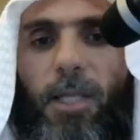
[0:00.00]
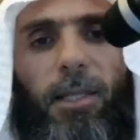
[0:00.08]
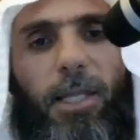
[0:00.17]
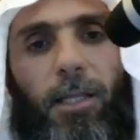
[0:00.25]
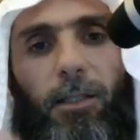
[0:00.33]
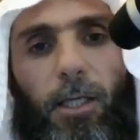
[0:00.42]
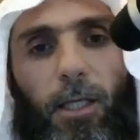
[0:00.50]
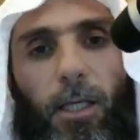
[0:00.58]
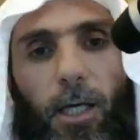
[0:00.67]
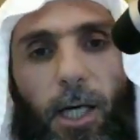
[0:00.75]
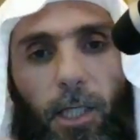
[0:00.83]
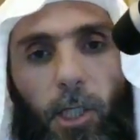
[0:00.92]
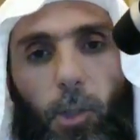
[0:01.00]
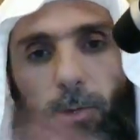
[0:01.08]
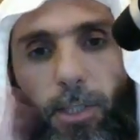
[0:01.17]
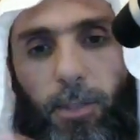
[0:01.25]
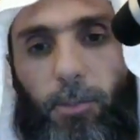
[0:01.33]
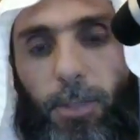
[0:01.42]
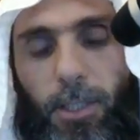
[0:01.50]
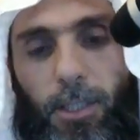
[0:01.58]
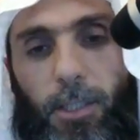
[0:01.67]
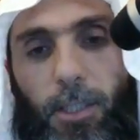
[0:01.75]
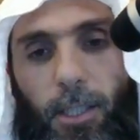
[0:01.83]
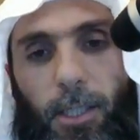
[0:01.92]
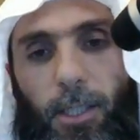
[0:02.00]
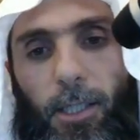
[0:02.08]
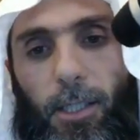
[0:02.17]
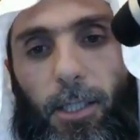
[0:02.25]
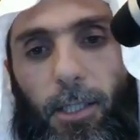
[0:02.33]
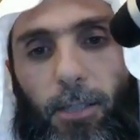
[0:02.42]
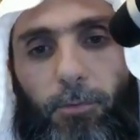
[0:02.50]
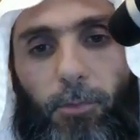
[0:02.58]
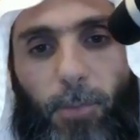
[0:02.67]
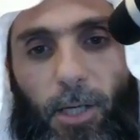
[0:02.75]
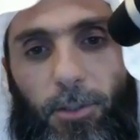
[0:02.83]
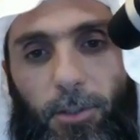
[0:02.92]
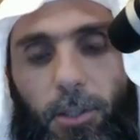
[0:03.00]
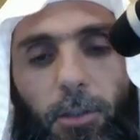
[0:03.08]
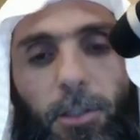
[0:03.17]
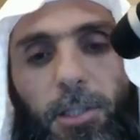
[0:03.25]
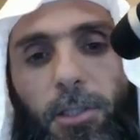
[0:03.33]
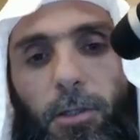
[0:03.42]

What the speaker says: And that I go with that opinion from other scholars.